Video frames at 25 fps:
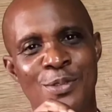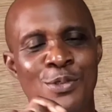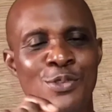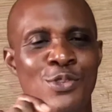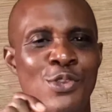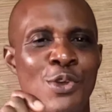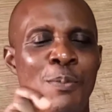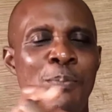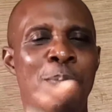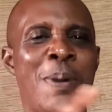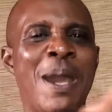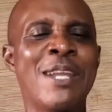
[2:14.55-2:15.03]

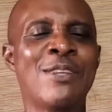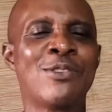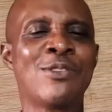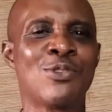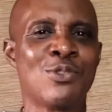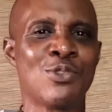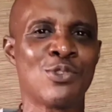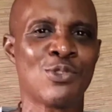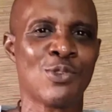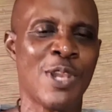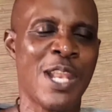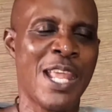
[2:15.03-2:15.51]
So back to
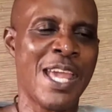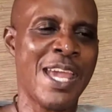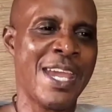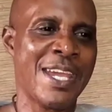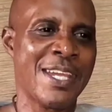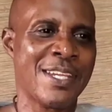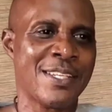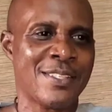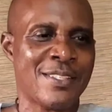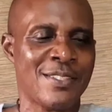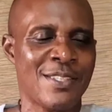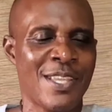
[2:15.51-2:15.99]

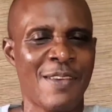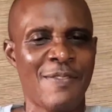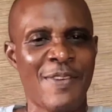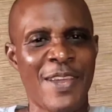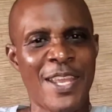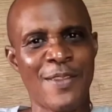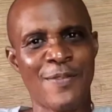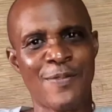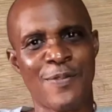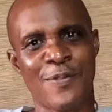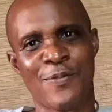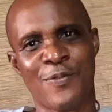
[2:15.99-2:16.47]
SolaX. So I've
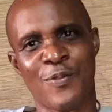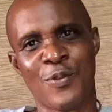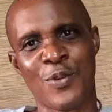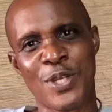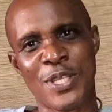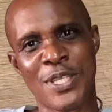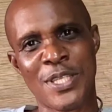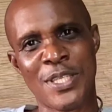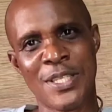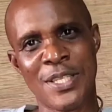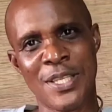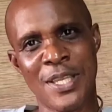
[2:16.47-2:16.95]
had it for
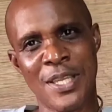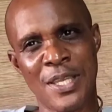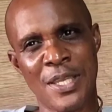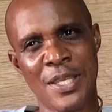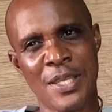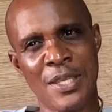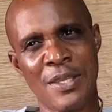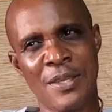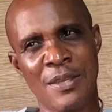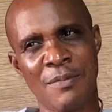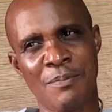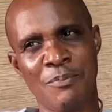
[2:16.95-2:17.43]

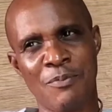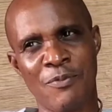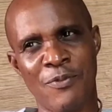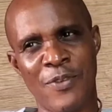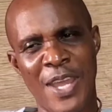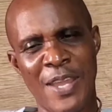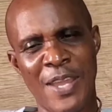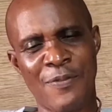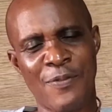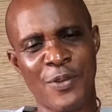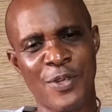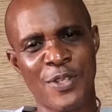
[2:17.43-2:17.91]

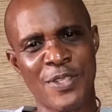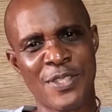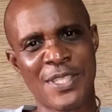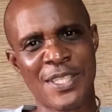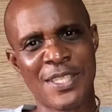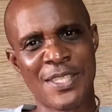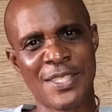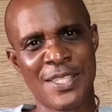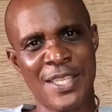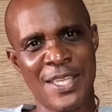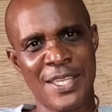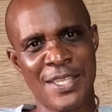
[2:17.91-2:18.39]

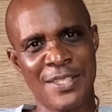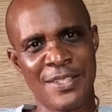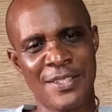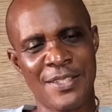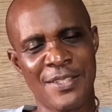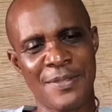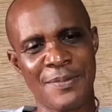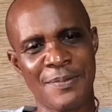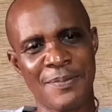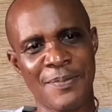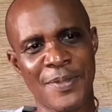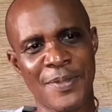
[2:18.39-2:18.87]
46 days.